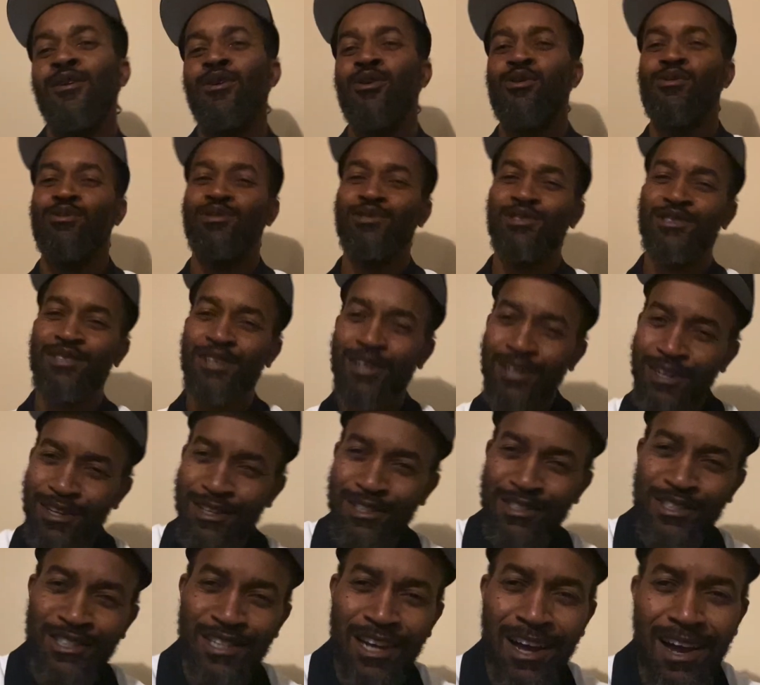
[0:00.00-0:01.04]
What's
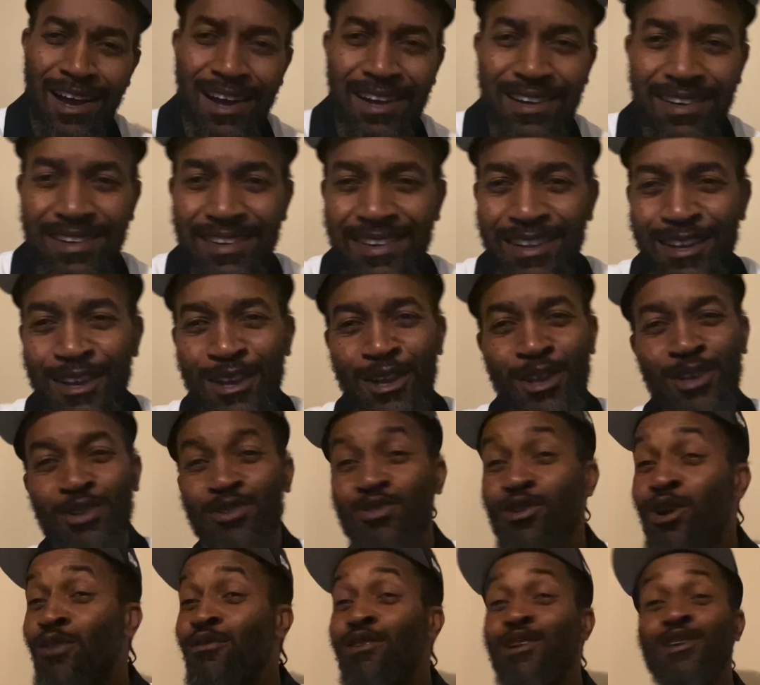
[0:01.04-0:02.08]
good, y'all?
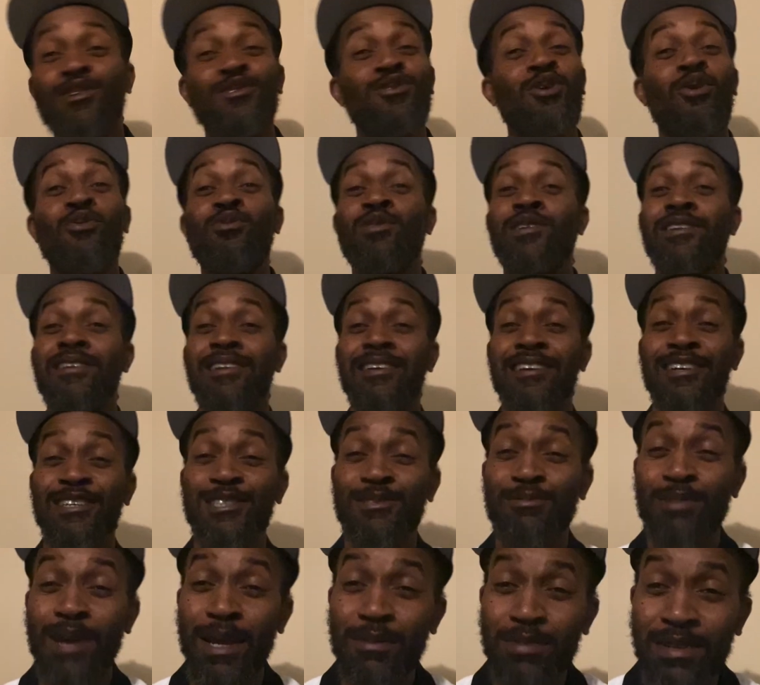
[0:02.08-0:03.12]
You already know what it is,
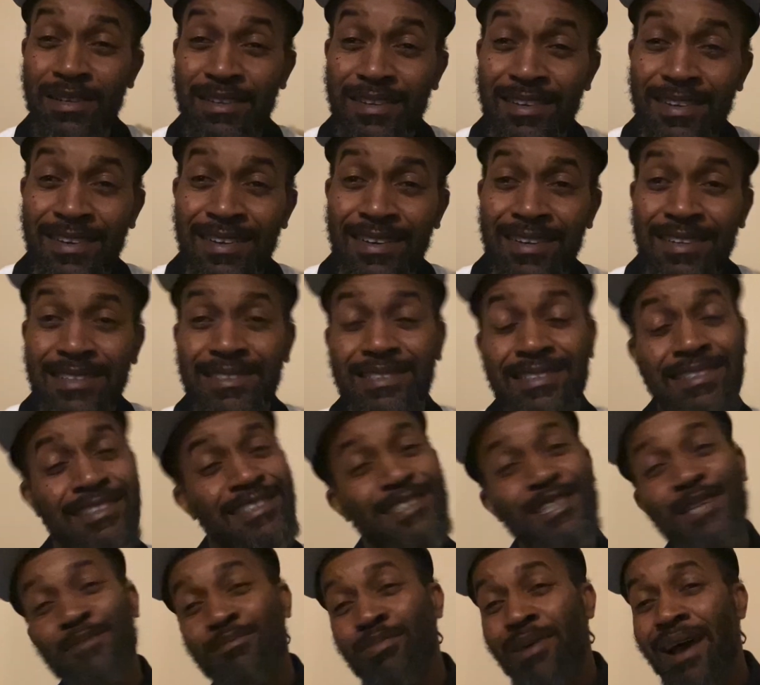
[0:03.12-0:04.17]
baby. It's just
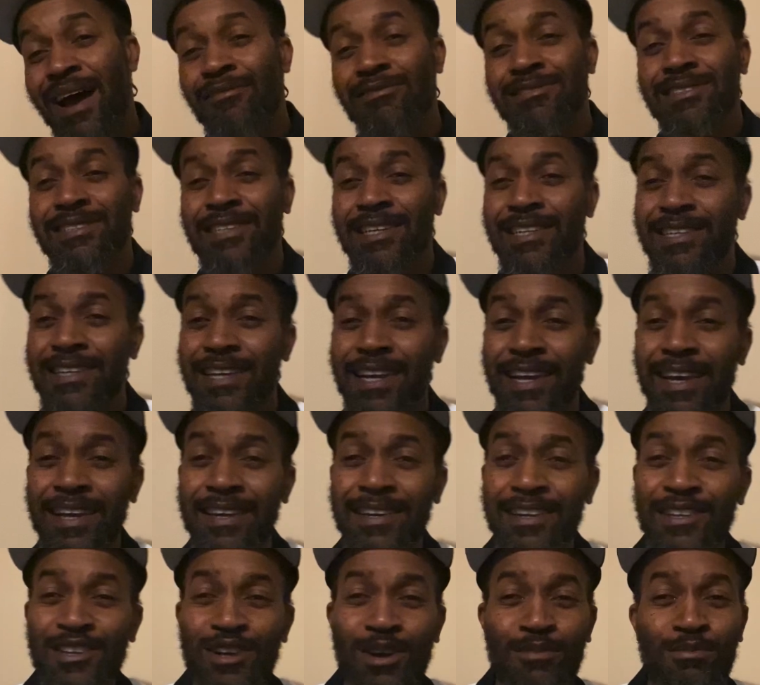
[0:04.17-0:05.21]
T Paris, aka
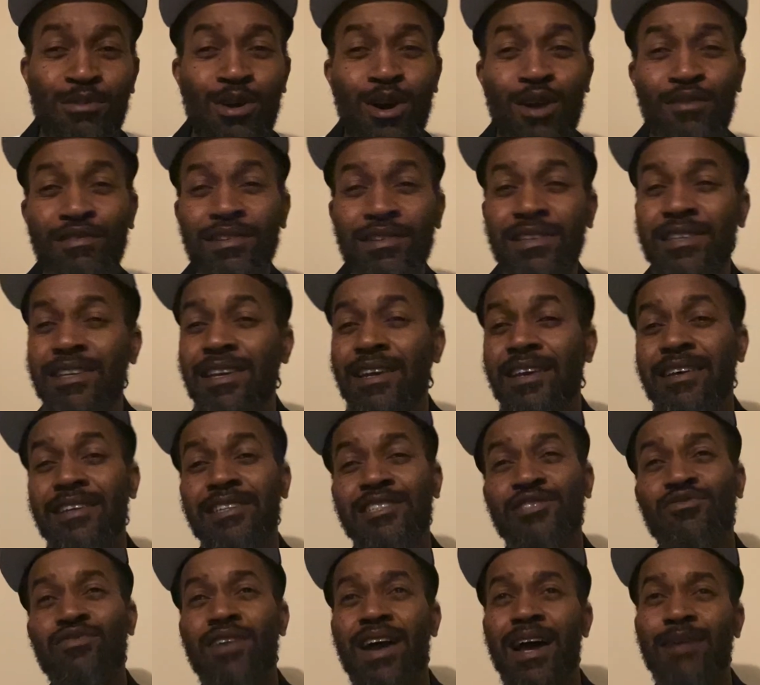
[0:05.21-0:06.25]
the Young Marvin Gaye.
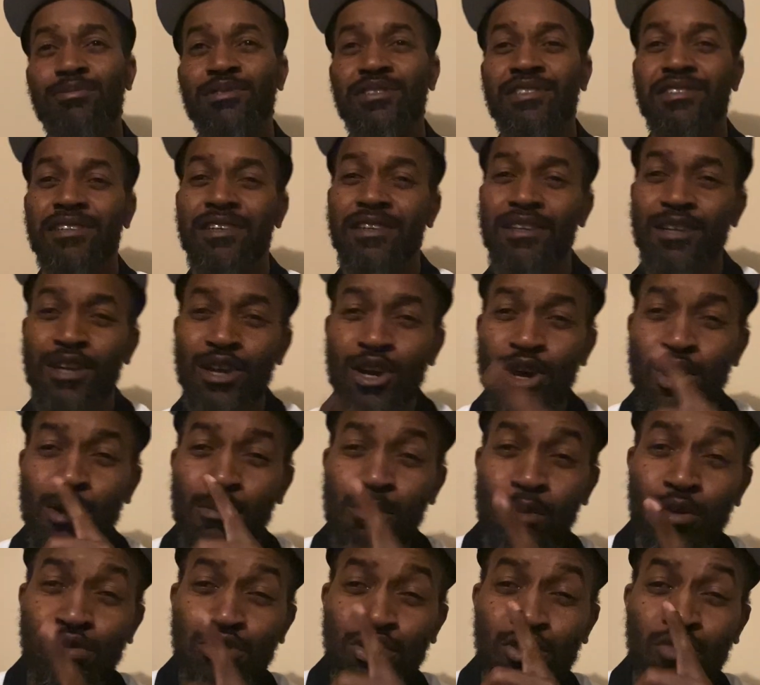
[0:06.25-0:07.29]
This rap shit,
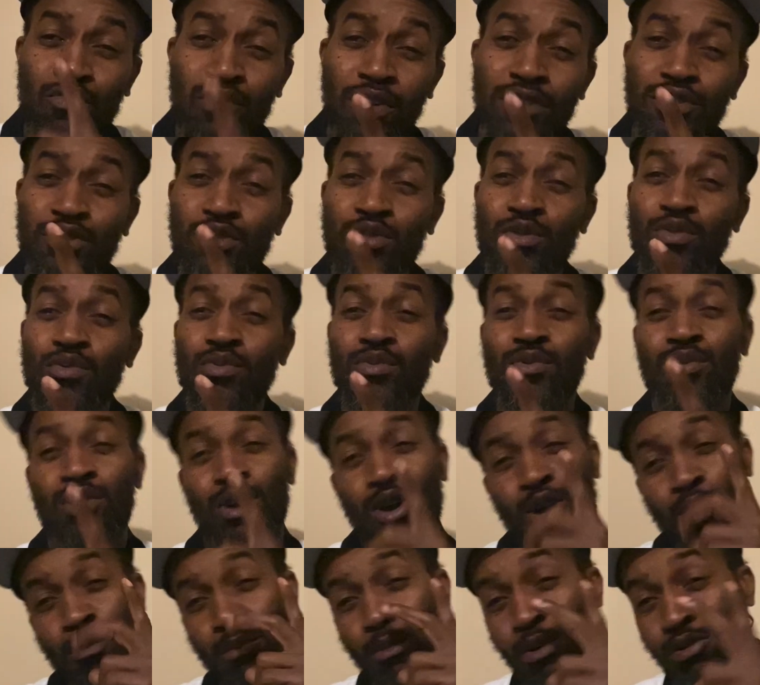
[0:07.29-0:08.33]
most original,
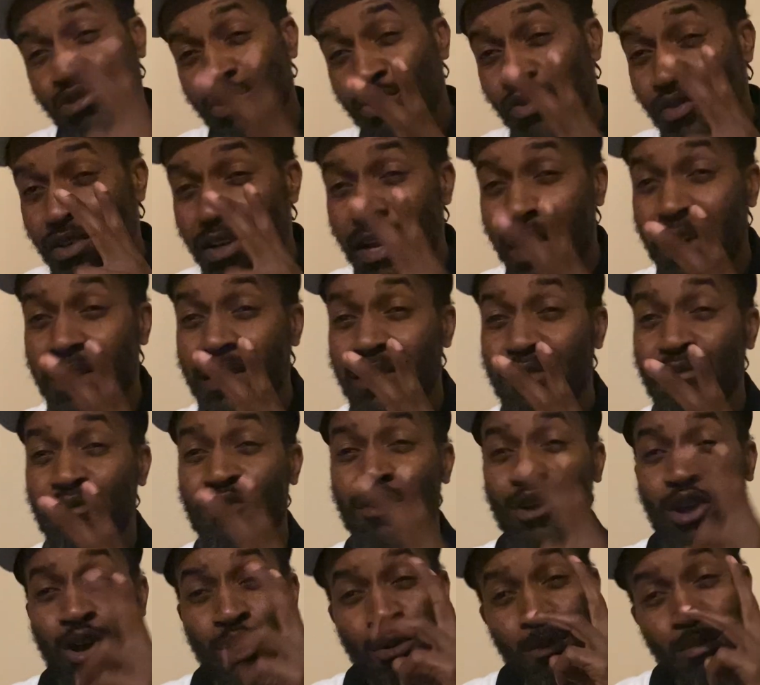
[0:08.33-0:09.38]
most creative,
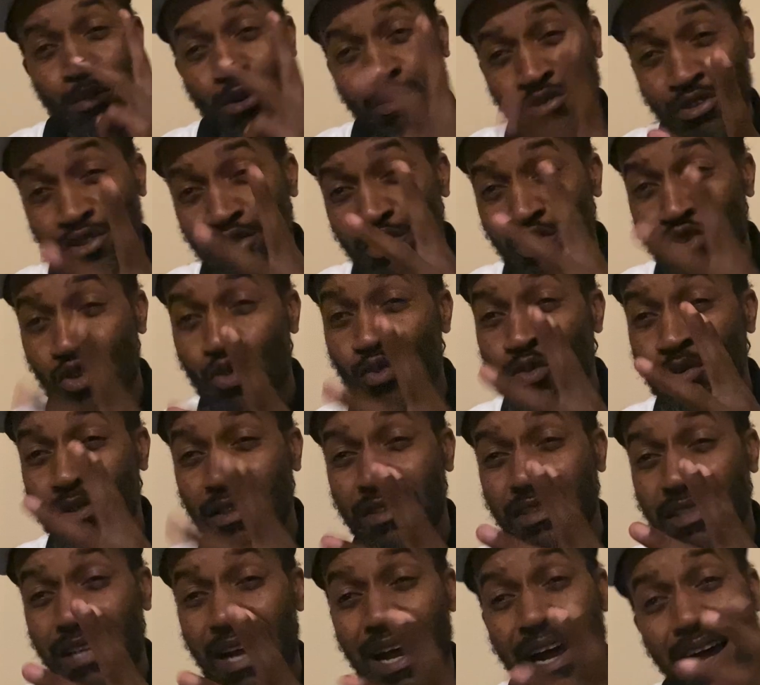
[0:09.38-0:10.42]
most in tune with
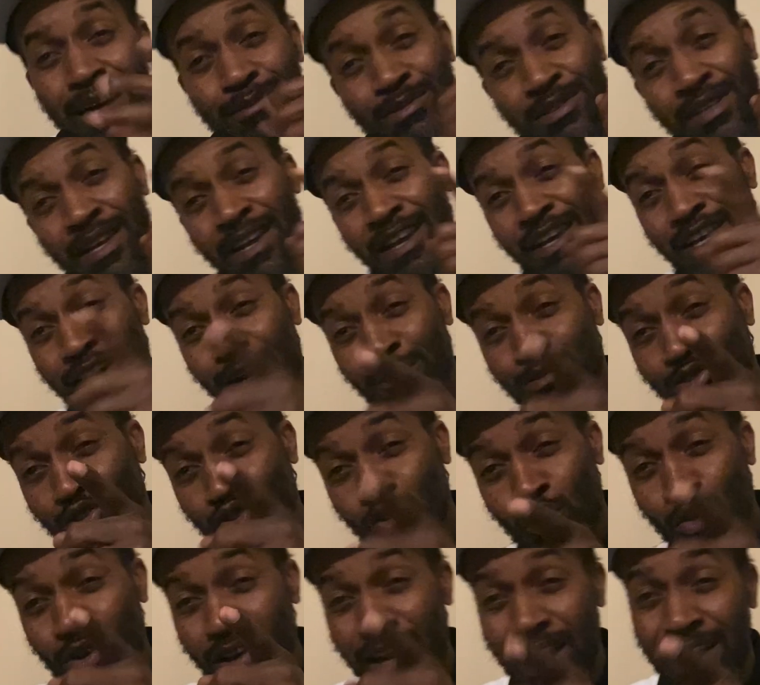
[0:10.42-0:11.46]
the times, and I'm
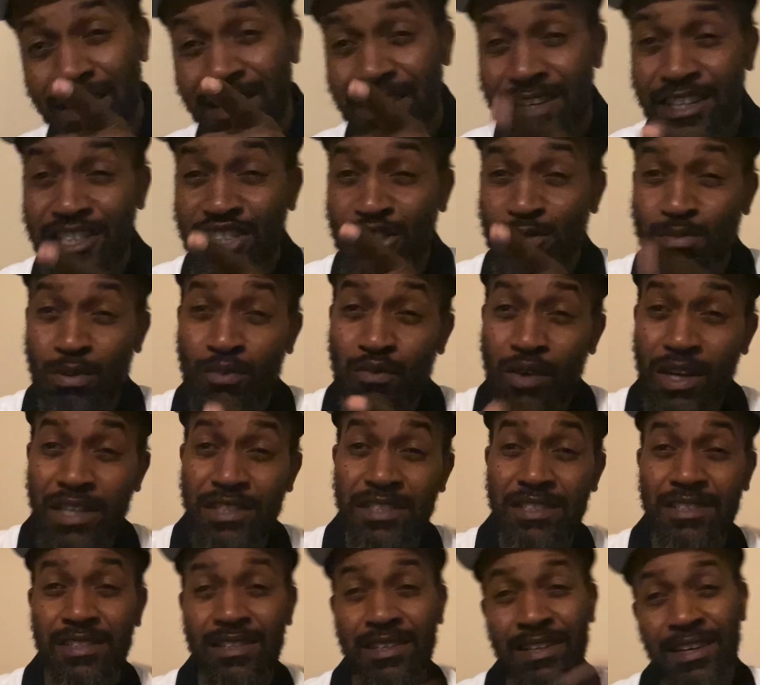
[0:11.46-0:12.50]
sort of like your
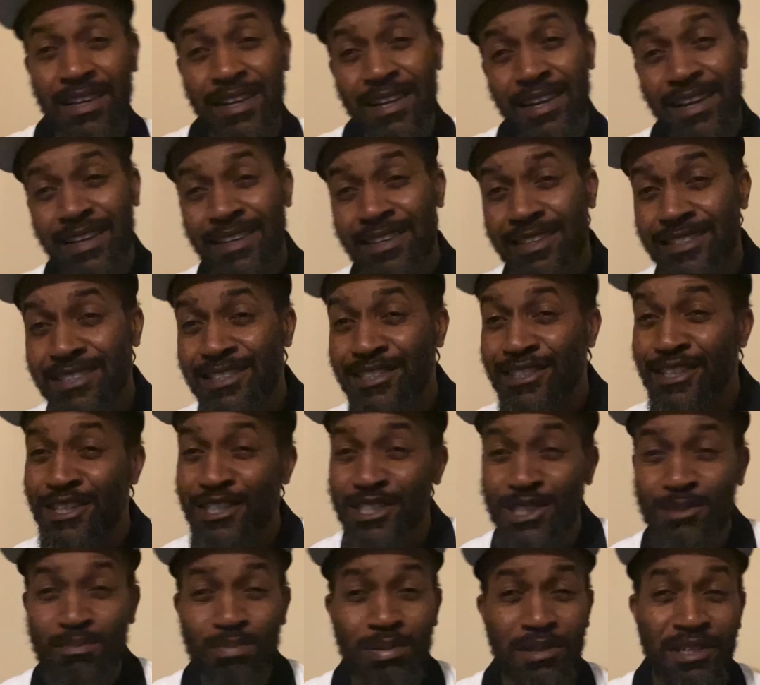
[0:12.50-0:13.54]
inspiration. And this
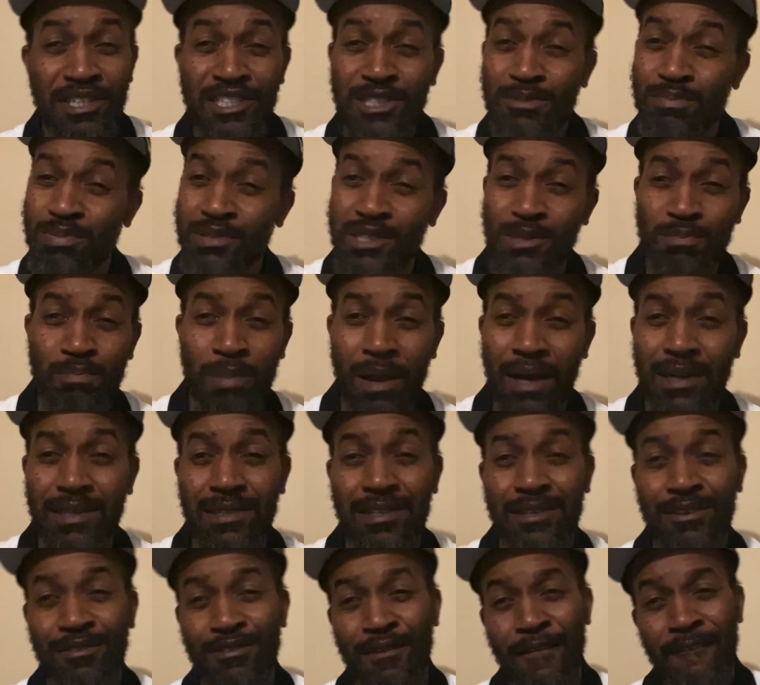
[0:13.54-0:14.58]
is P's
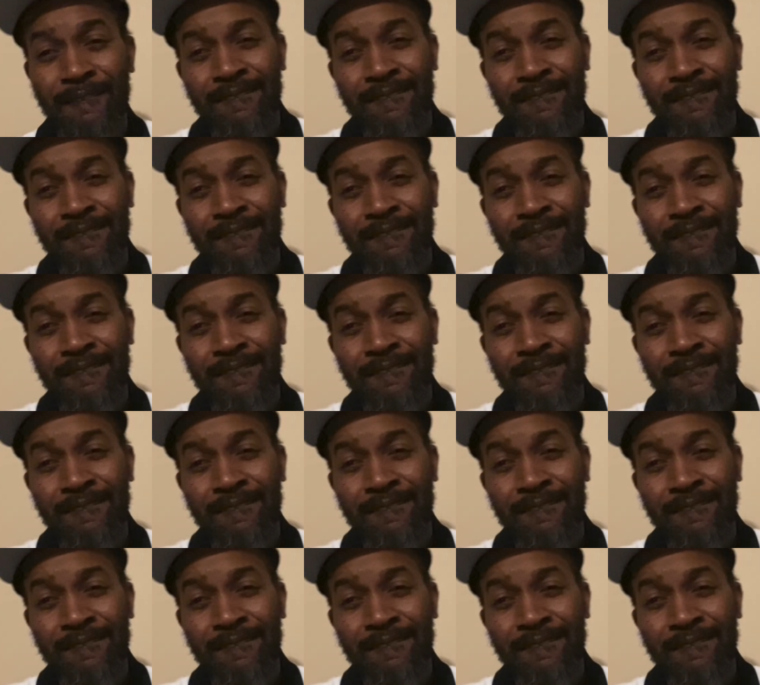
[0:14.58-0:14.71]
perspective.